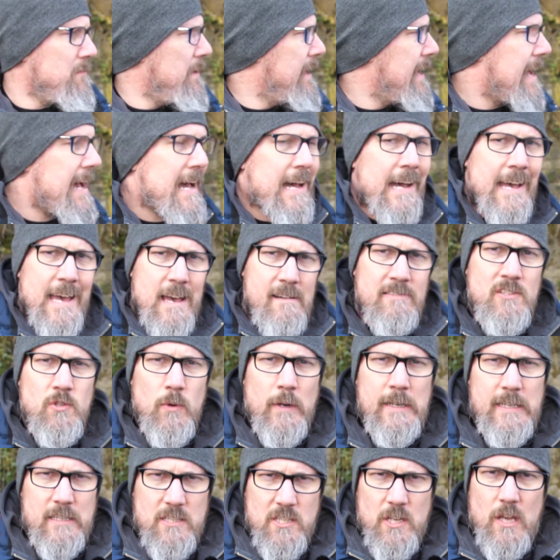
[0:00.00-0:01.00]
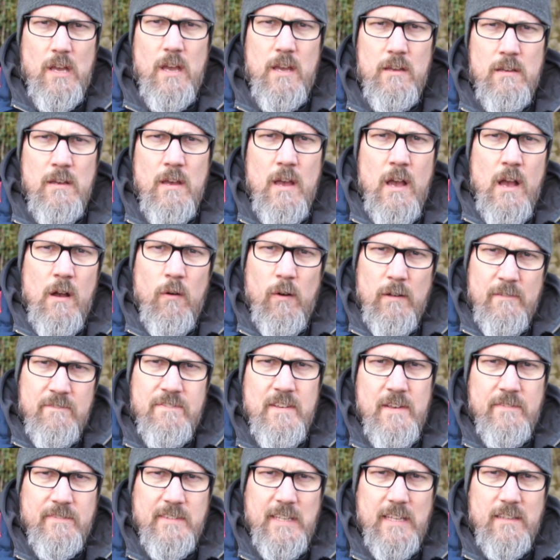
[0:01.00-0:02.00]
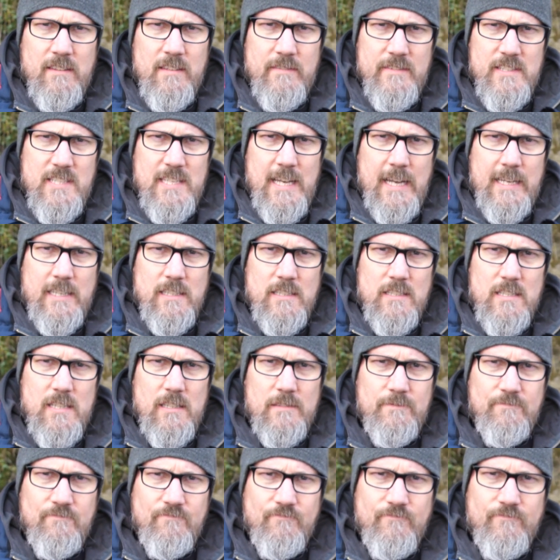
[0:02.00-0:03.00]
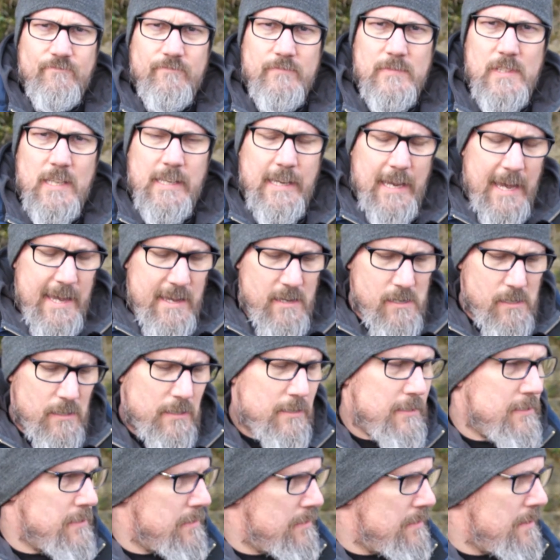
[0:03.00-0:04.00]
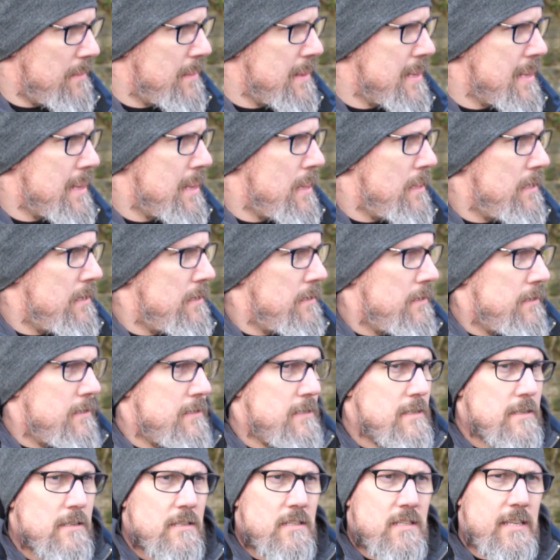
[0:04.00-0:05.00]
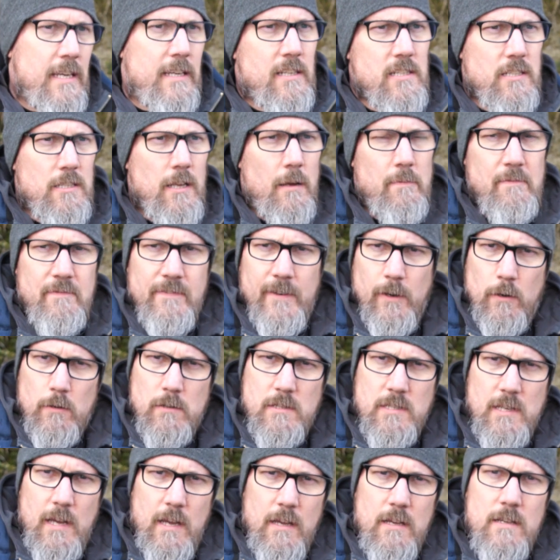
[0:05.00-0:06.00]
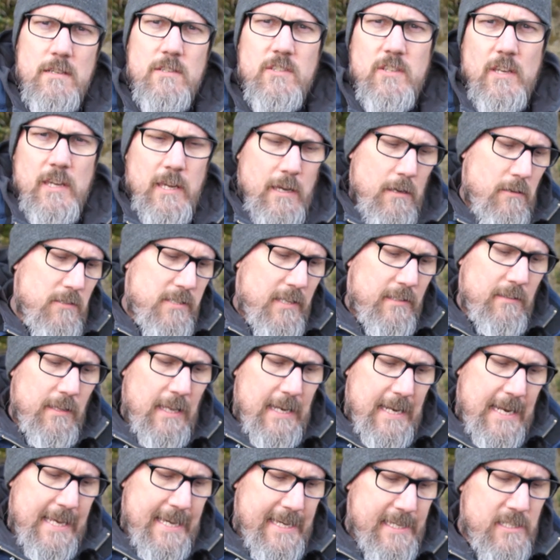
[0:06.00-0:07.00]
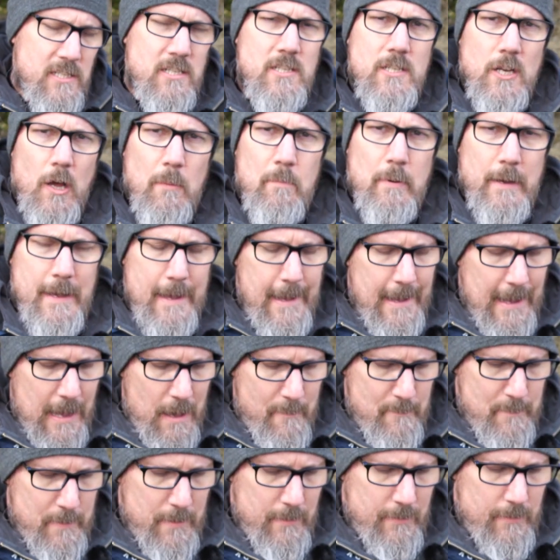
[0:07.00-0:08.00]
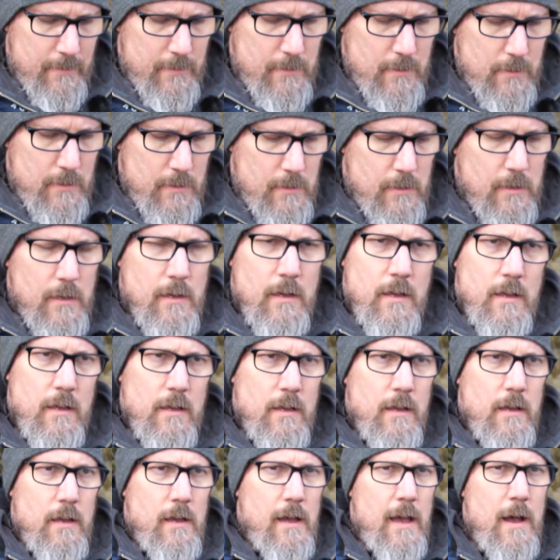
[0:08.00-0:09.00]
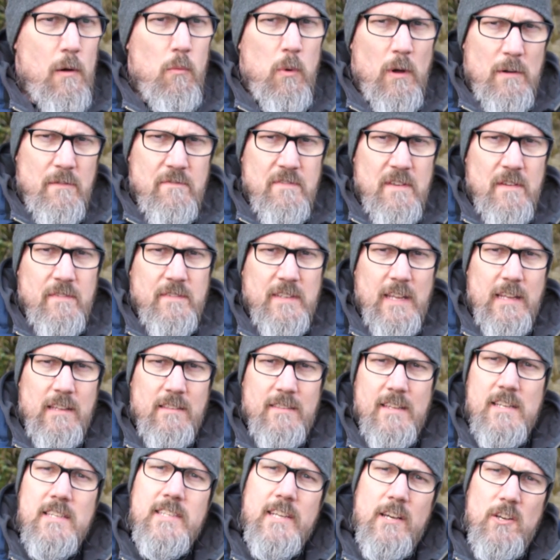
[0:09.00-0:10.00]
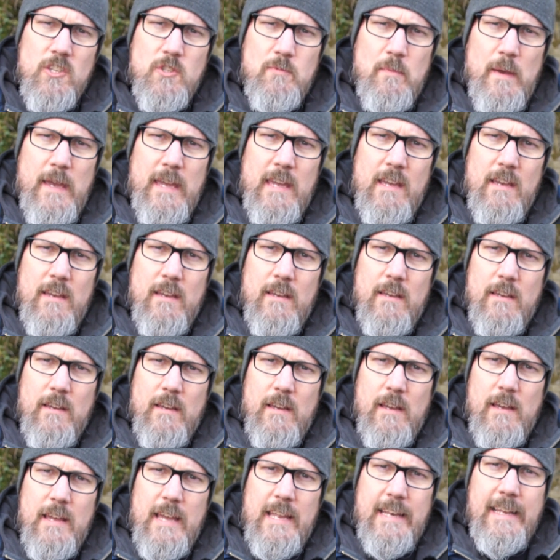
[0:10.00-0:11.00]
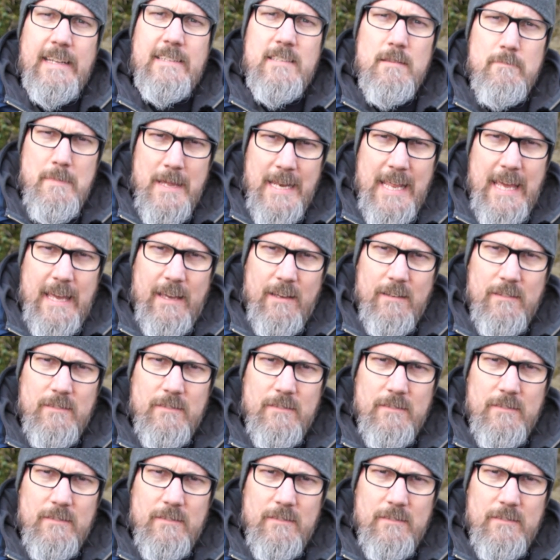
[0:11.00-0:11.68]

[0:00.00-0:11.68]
me at f22 1/15 of a second. Okay, 6-stop filter. So using the Lee stopper app at 1/15, it tells me it needs a minute.